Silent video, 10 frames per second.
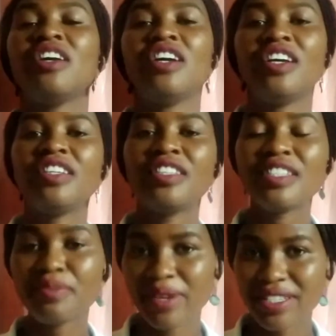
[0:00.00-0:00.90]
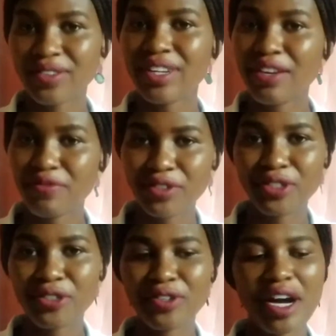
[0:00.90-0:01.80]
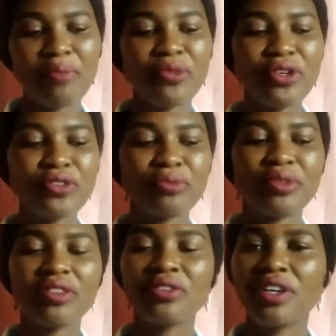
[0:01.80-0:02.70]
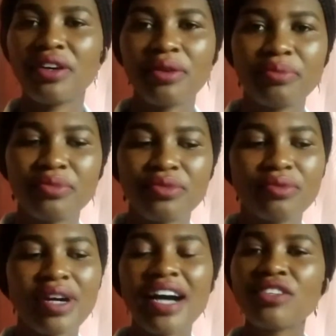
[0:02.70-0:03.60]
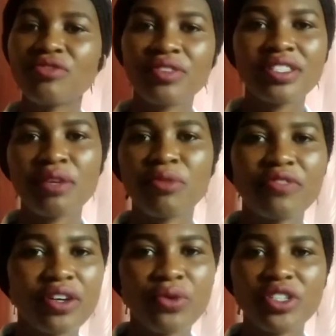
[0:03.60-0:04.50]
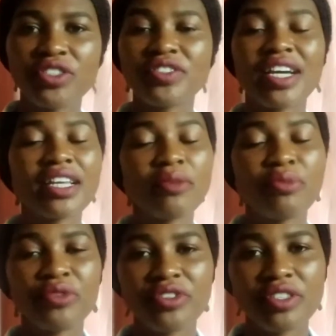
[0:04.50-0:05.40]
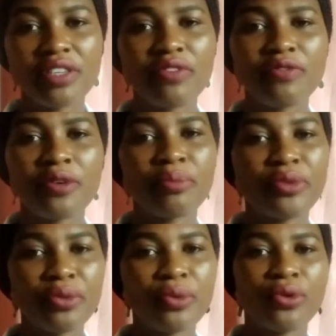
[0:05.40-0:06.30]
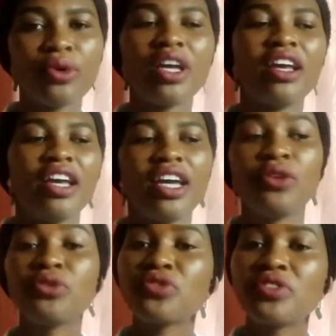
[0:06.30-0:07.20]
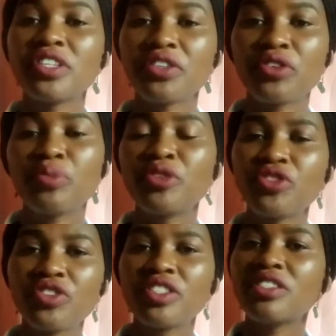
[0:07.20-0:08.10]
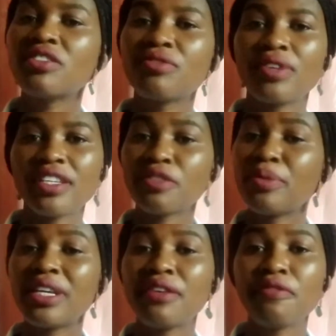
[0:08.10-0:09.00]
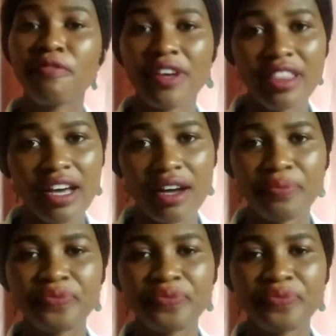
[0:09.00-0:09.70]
In this particular video, I'm going to be answering some of the questions I keep receiving from people and also take the opportunity to explain further.